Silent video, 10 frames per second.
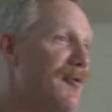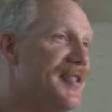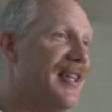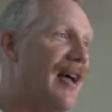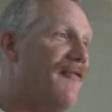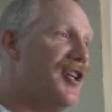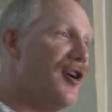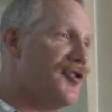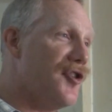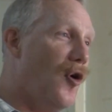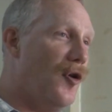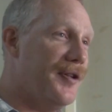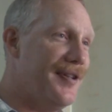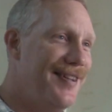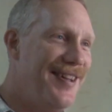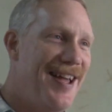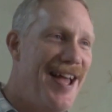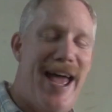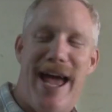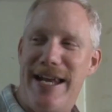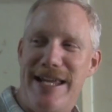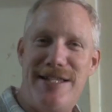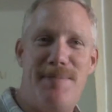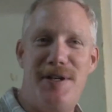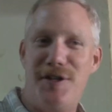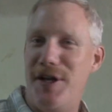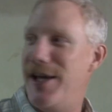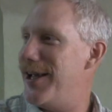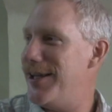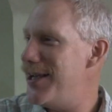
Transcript: was 11 years old. And he's been doing